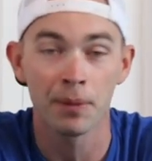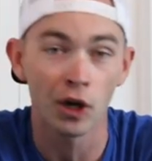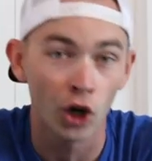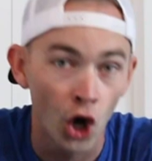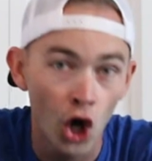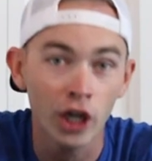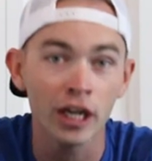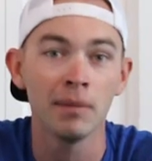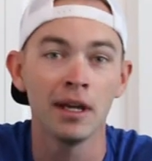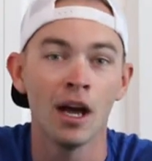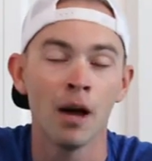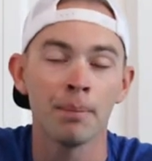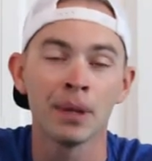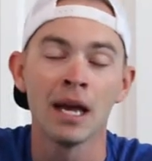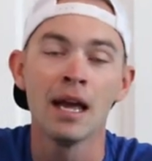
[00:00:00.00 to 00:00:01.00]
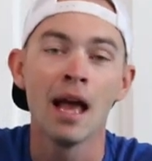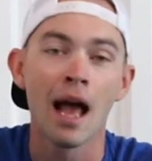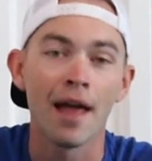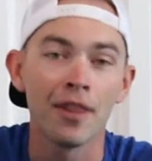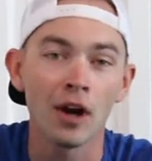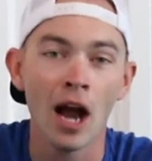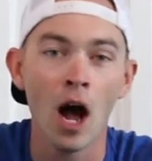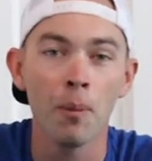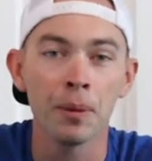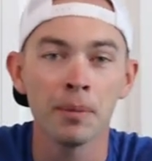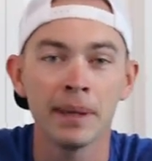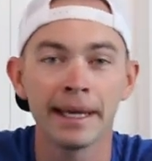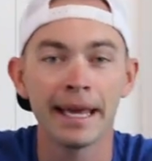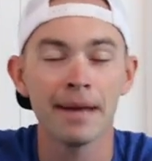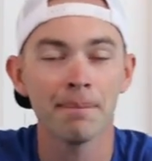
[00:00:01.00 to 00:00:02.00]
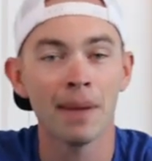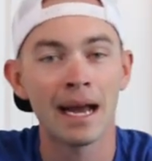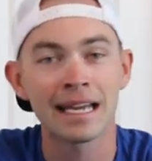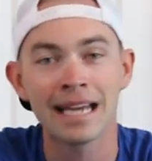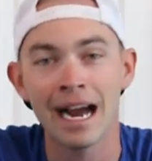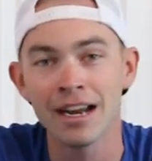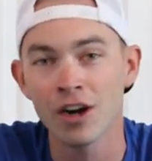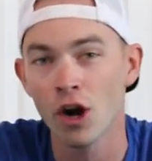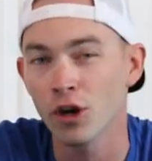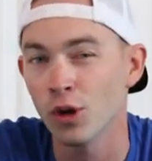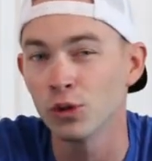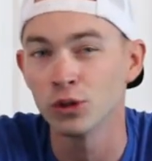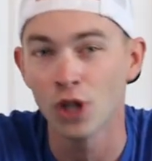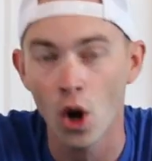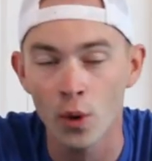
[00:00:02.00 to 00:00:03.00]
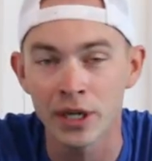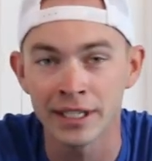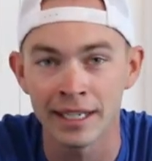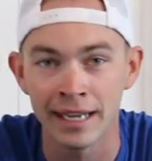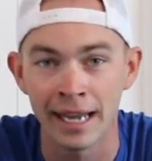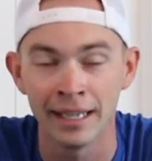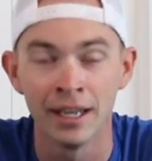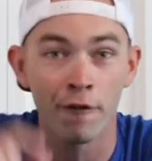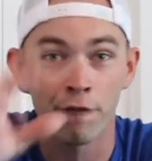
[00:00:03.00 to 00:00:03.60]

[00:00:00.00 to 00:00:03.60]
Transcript: They're hooking me up and they're helping me get my Gallardo lowered today.